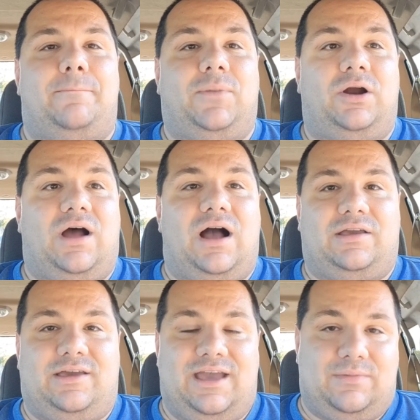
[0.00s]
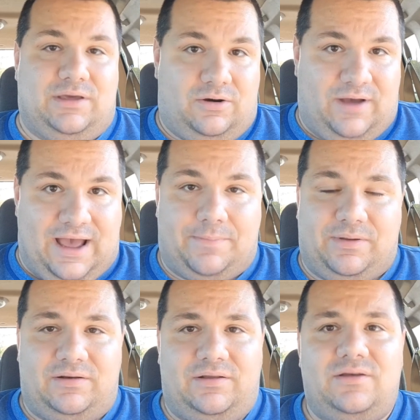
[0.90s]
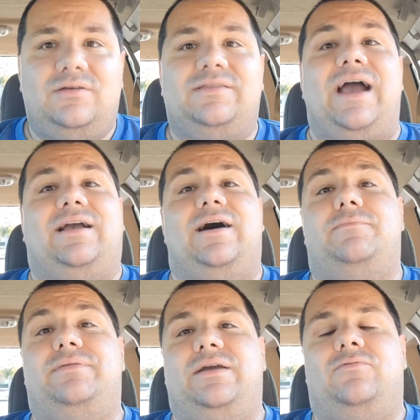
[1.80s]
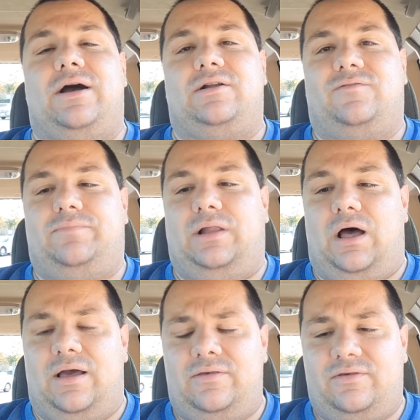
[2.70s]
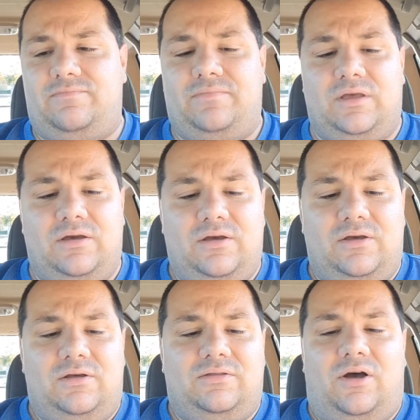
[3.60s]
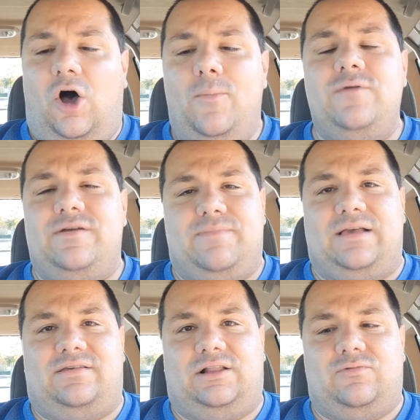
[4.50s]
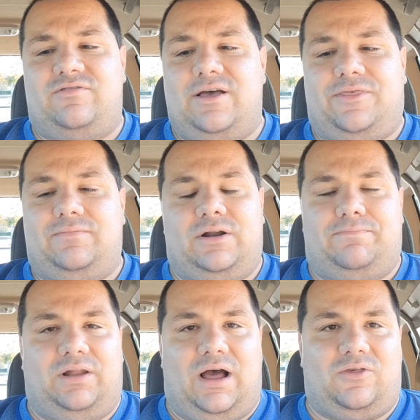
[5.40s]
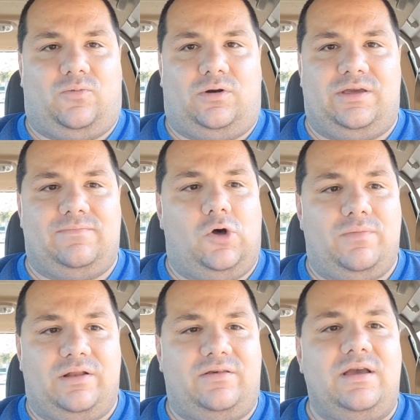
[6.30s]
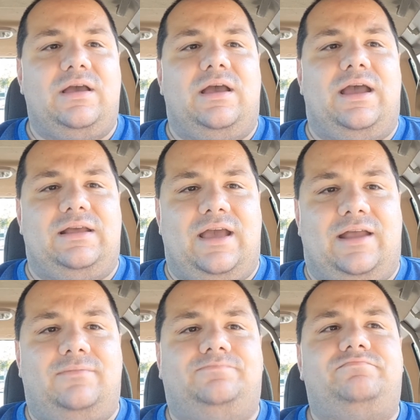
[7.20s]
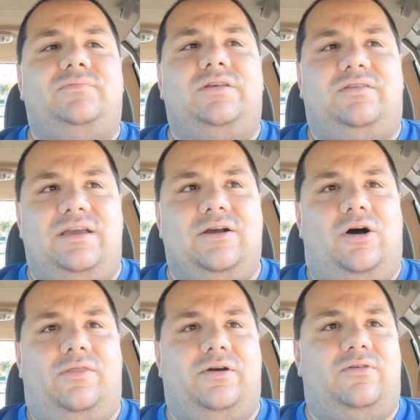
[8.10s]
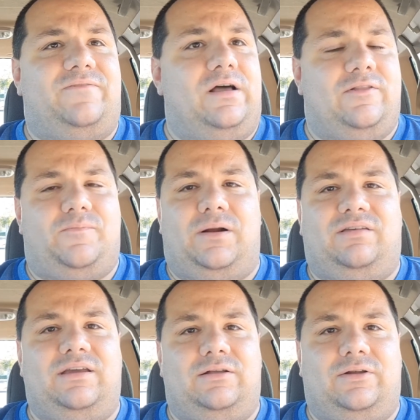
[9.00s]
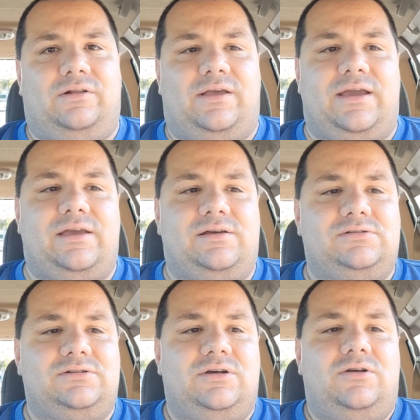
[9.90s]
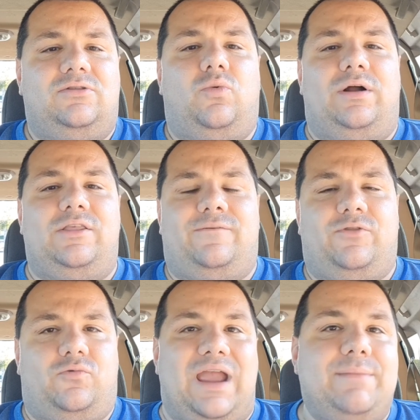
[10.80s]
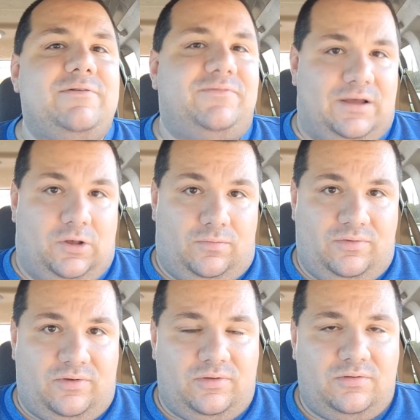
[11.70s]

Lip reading: Murdock cameo happened. That got a big round of applause. The whole movie basically was nothing but applause-worthy moments. And again, seeing all those villains, particularly the ones from the Raimi films,